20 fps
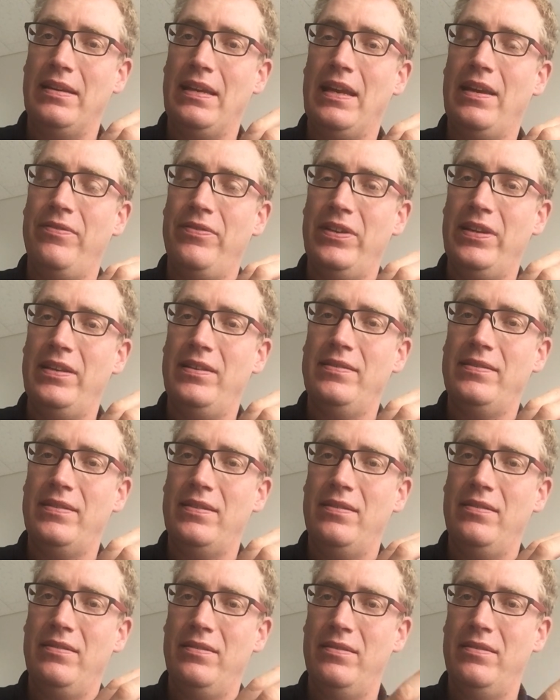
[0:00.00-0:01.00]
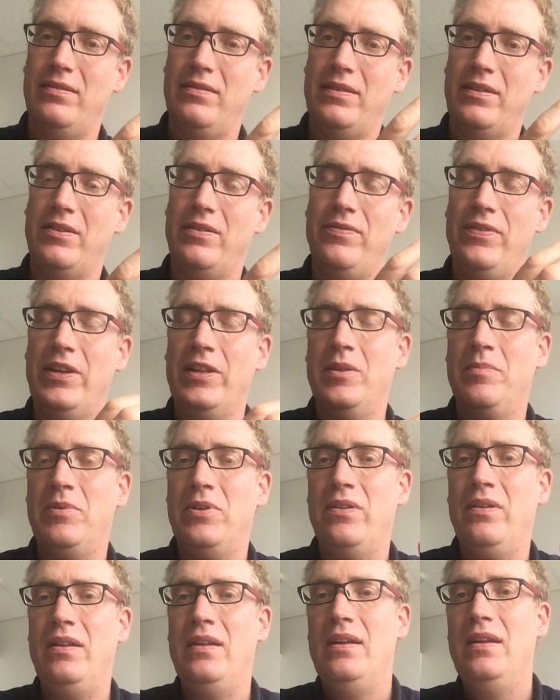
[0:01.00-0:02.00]
evidence that are
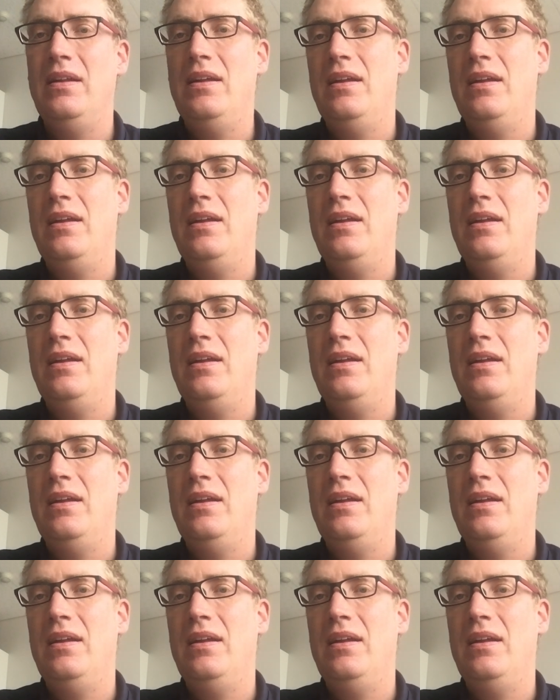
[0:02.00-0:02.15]
available,